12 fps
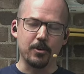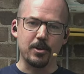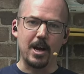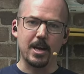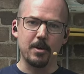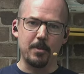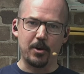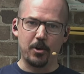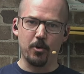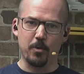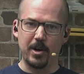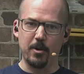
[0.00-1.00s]
you're talking about
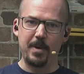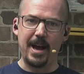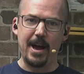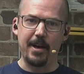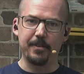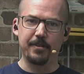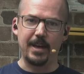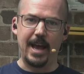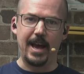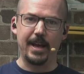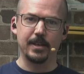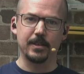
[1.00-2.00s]
career paths
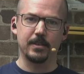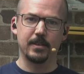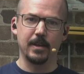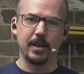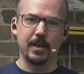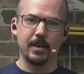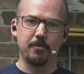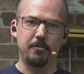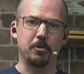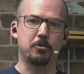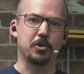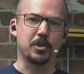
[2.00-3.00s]
as
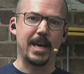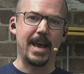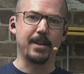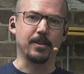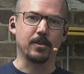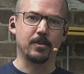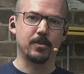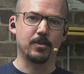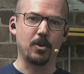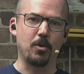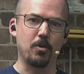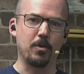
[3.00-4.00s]
future tense.
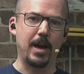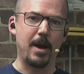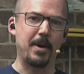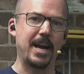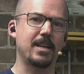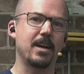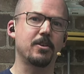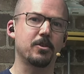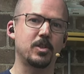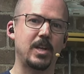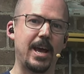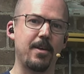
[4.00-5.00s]
So am I to
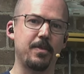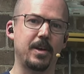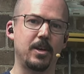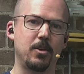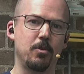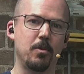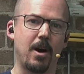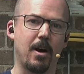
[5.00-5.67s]
understand that you